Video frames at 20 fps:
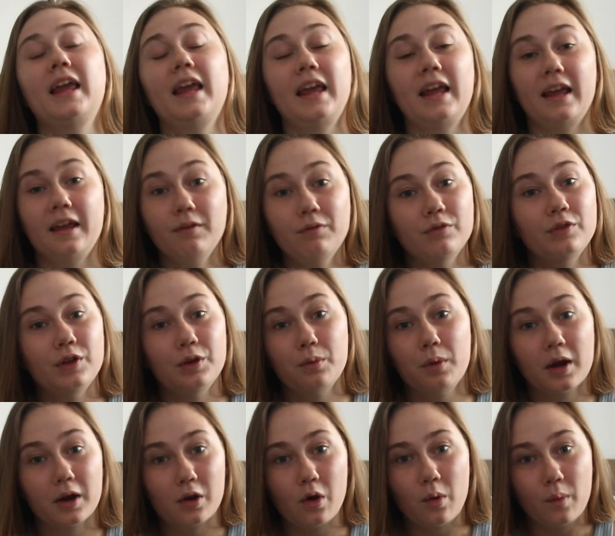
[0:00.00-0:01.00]
If you
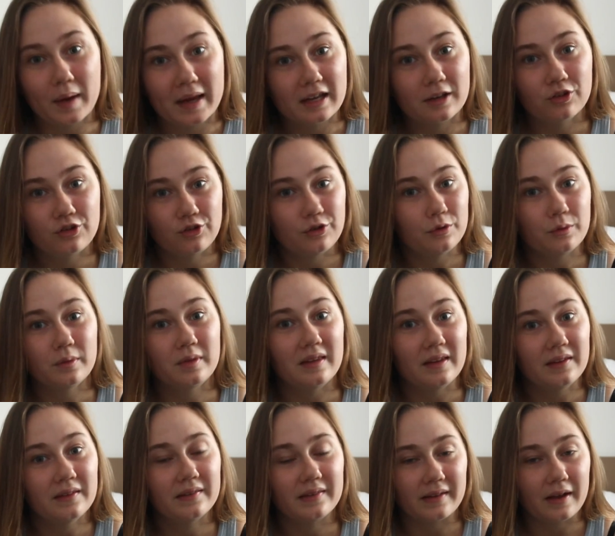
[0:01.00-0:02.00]
are going to
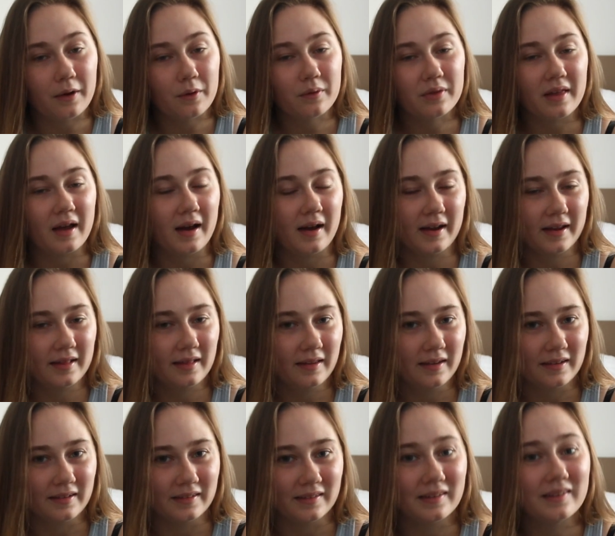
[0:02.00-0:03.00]
the South
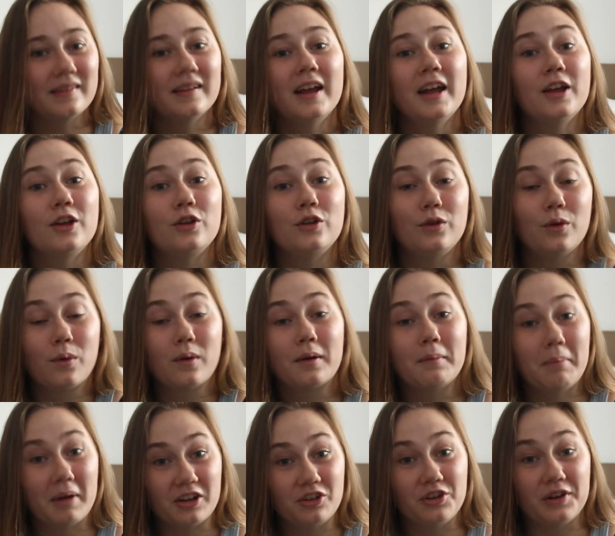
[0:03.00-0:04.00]
Islands, your
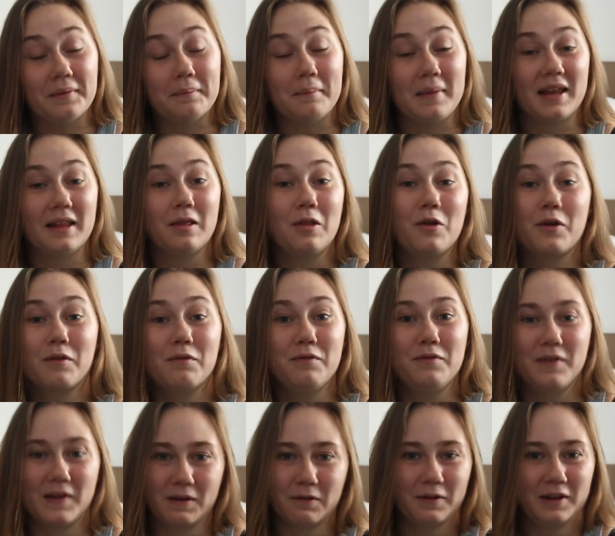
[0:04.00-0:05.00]
budget may look
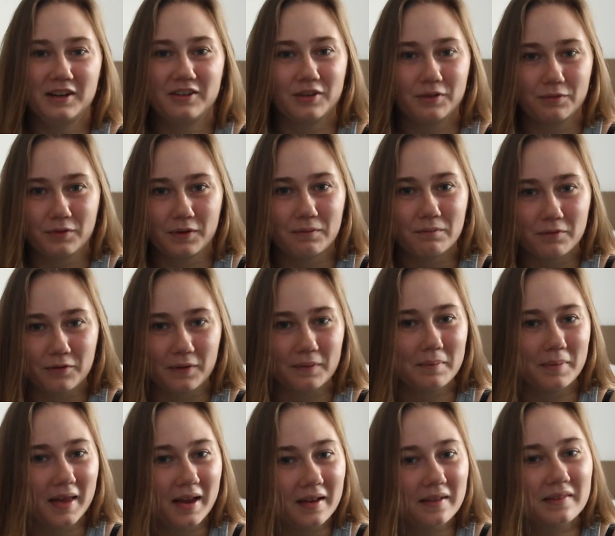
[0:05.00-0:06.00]
very different from
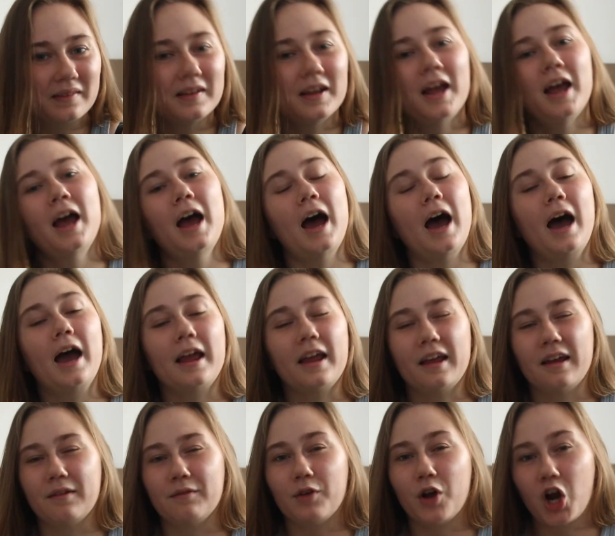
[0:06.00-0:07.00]
this. I
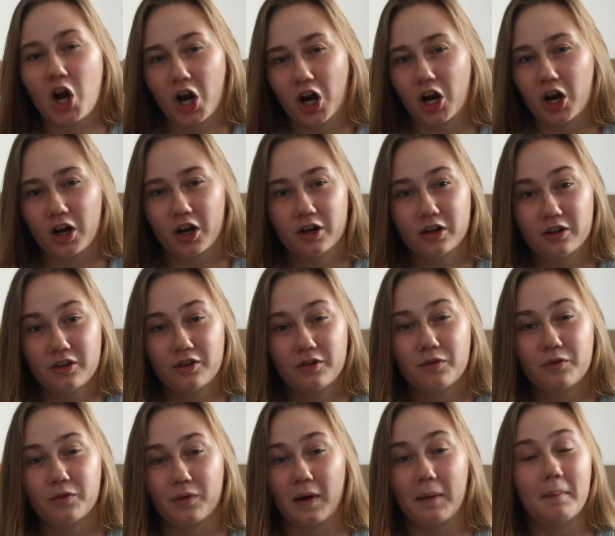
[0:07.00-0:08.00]
have heard
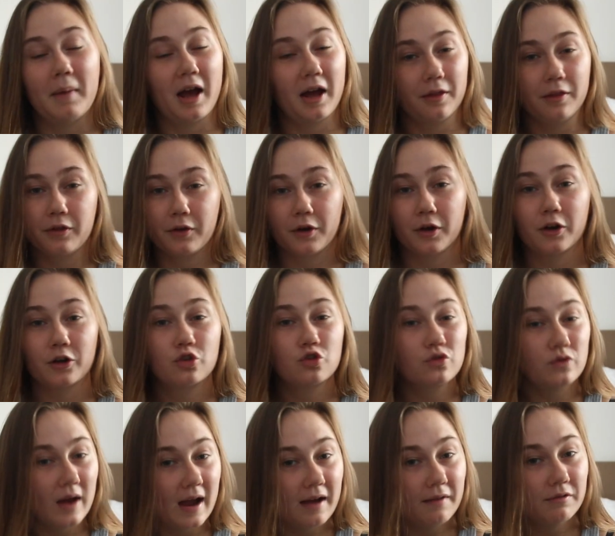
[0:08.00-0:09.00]
from other
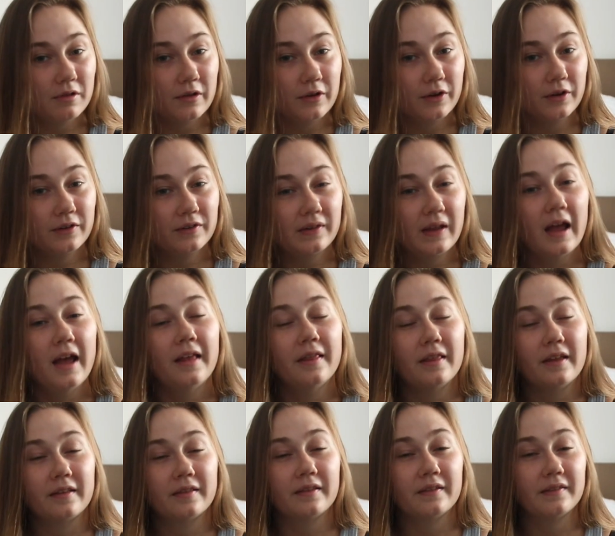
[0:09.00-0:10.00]
travelers
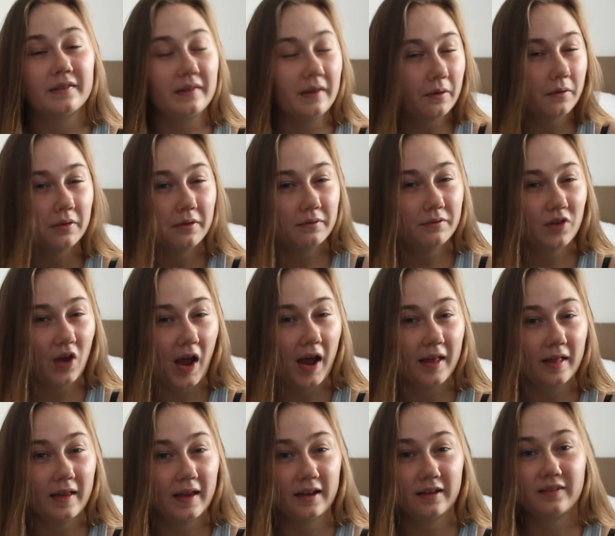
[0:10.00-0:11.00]
that the south of
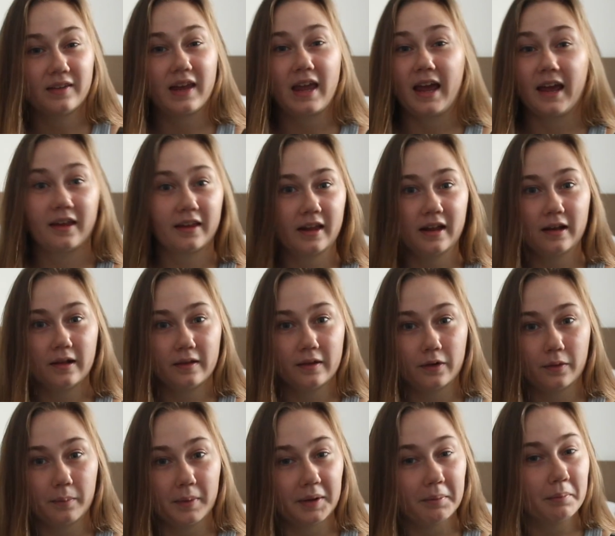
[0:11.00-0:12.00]
Thailand can get a little
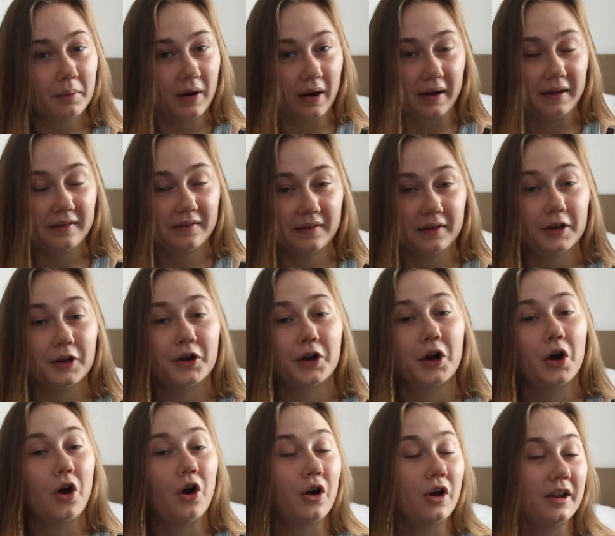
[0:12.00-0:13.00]
bit
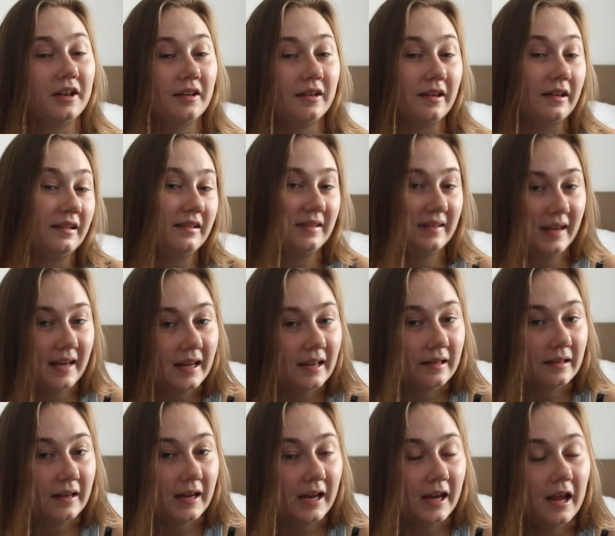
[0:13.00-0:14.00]
pricier on the
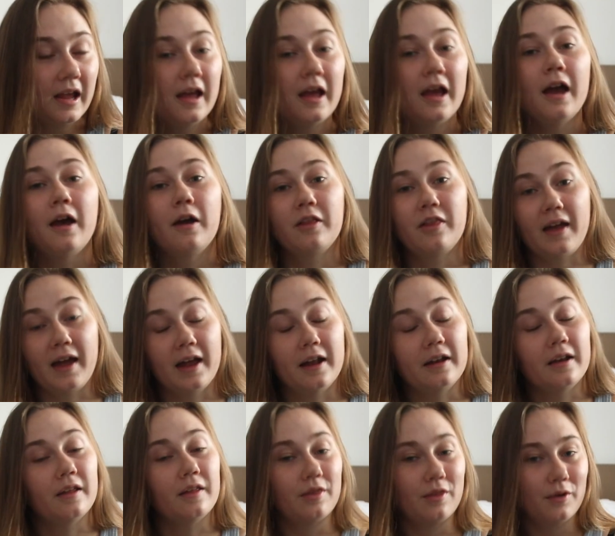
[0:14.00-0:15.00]
daily
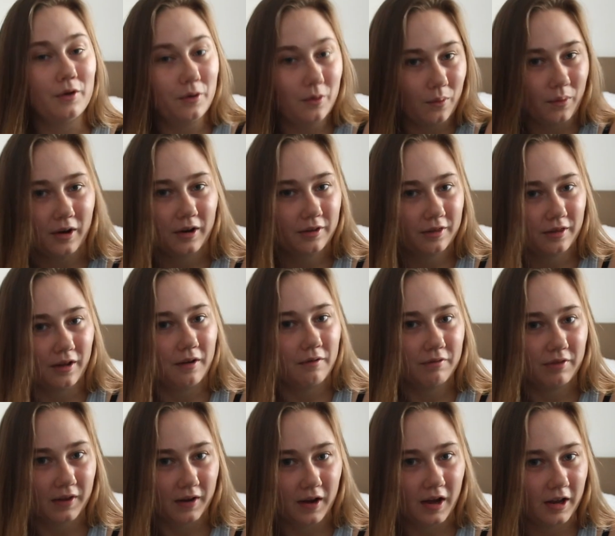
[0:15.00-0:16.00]
than the north of
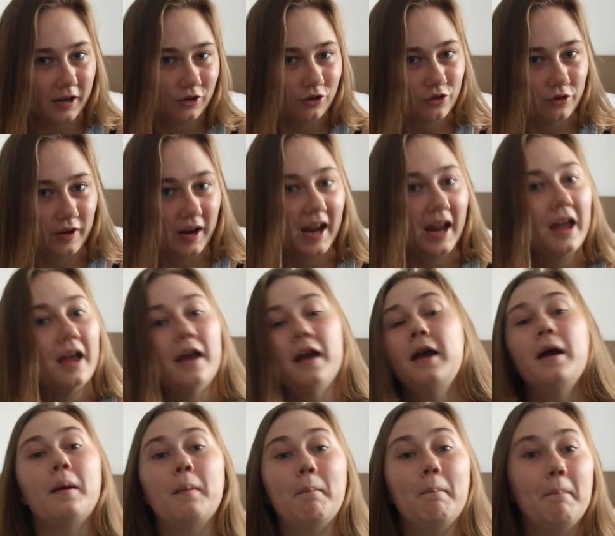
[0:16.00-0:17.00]
the country.
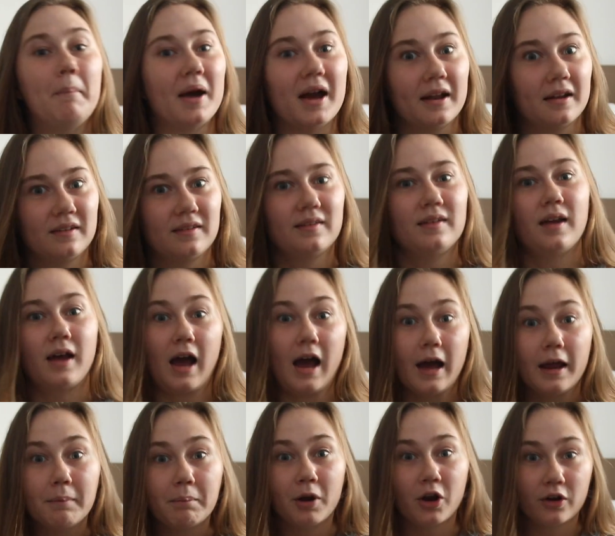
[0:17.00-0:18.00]
But
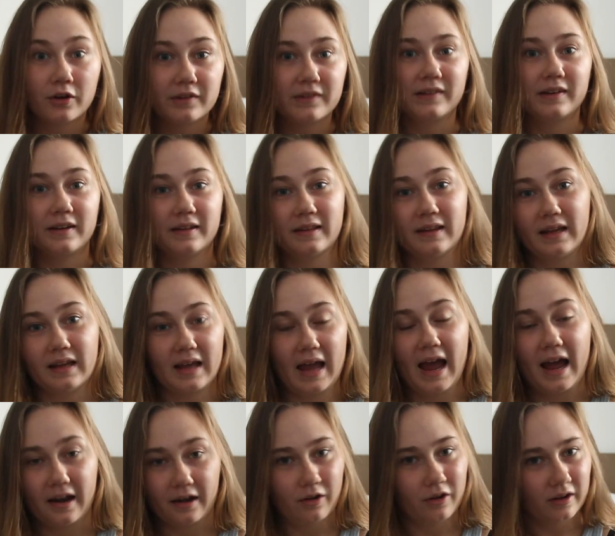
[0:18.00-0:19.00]
I personally
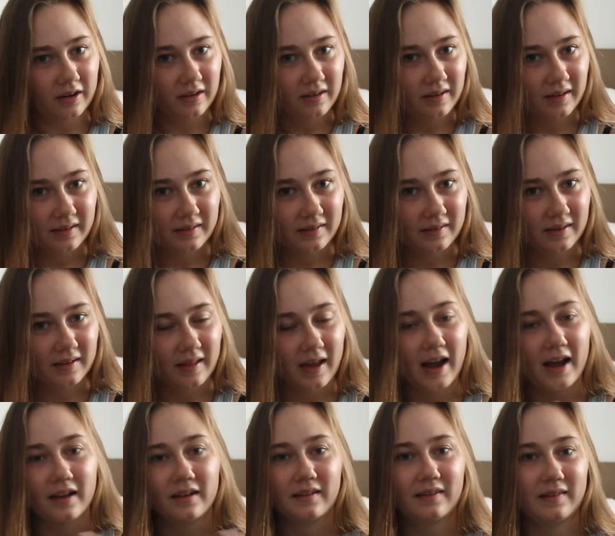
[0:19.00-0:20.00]
cannot attest to
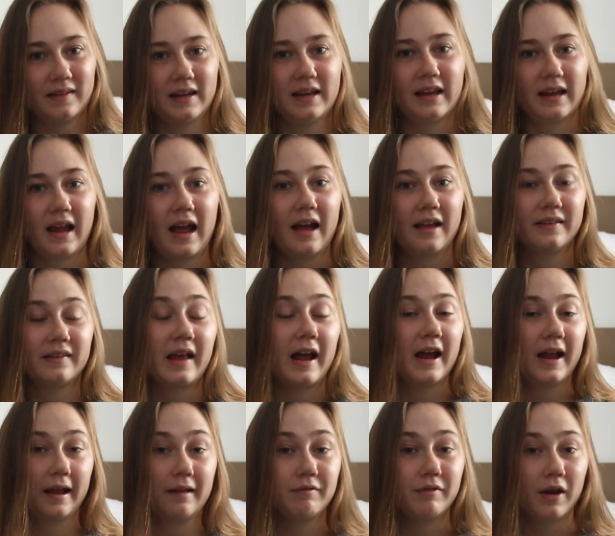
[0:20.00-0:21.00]
that, seeing as I
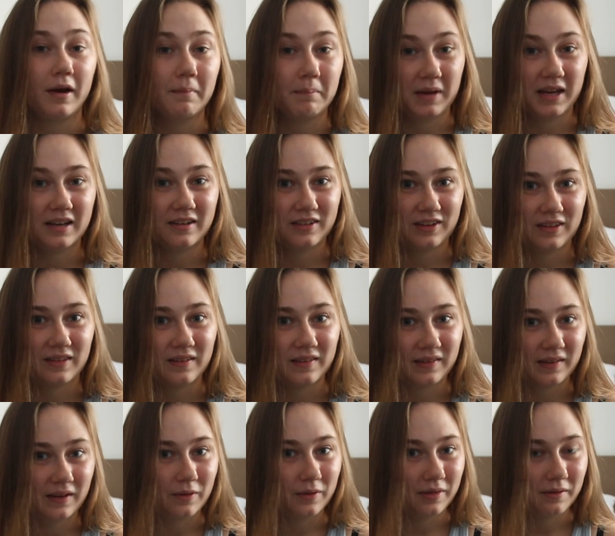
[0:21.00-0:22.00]
have not been to the
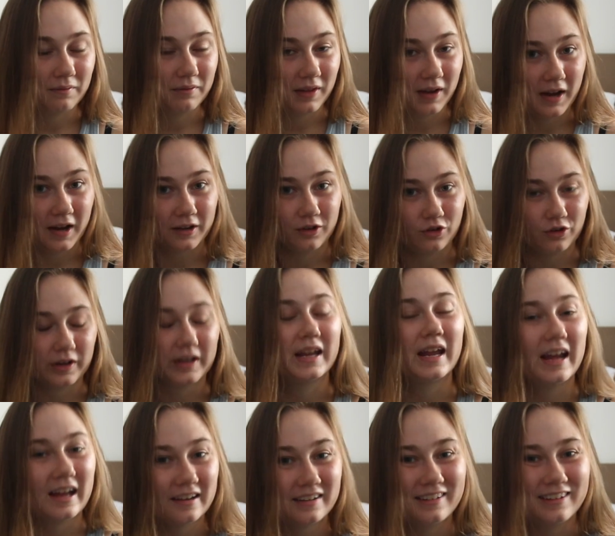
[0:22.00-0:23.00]
south of the country
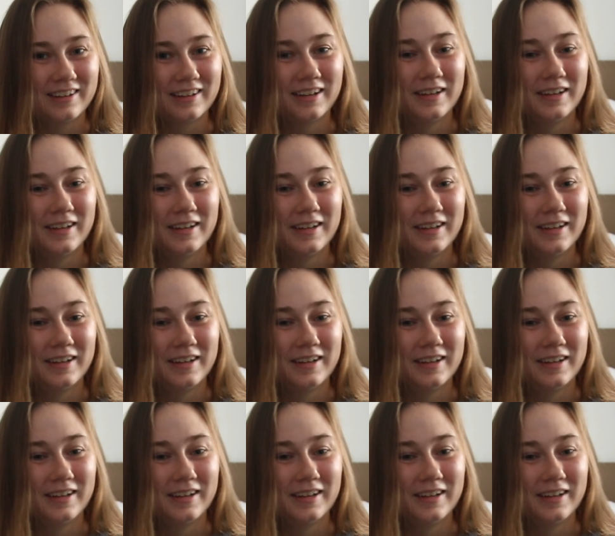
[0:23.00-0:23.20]
yet.